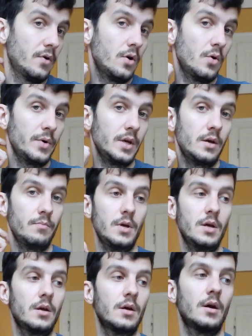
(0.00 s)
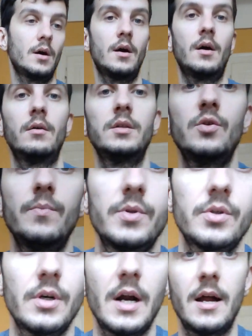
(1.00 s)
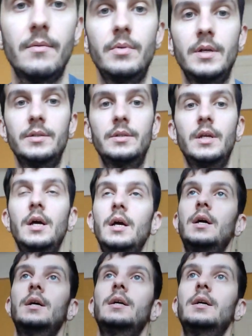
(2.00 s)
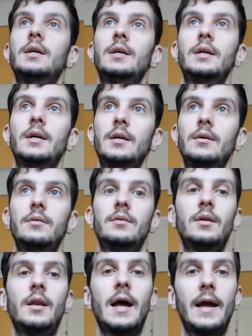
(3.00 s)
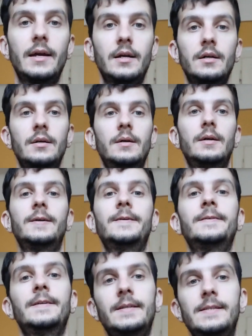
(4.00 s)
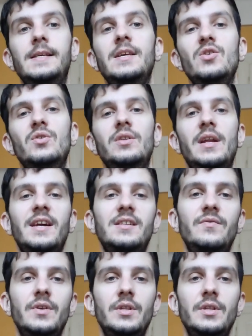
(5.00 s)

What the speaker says: following me. Subscribe and like. See you in the next